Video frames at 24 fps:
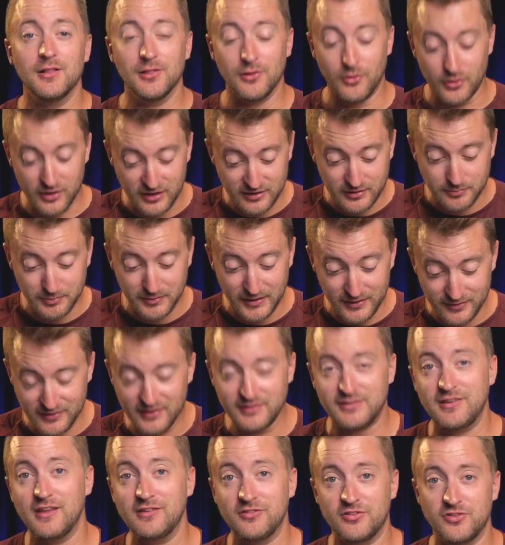learning to play
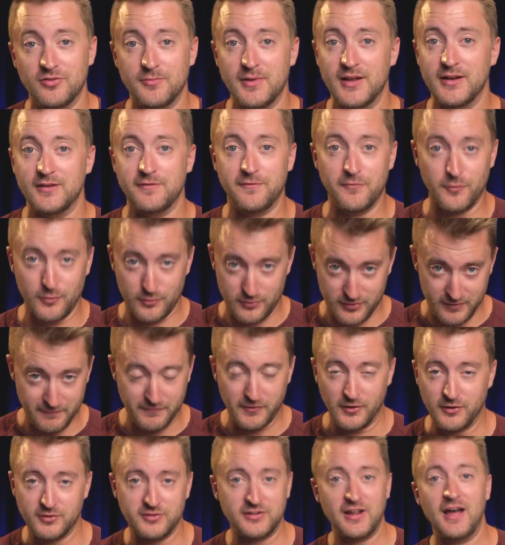this instrument for the
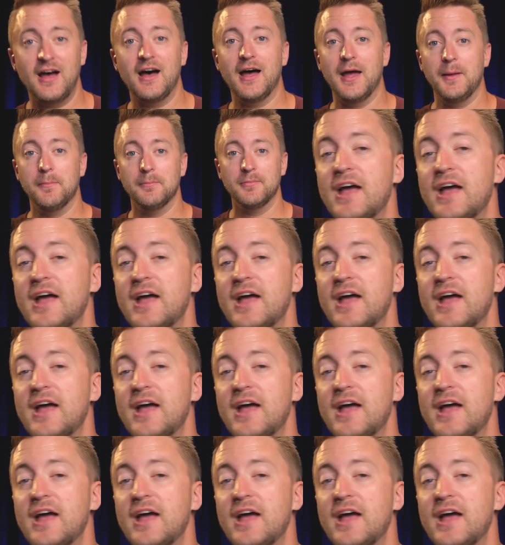first time.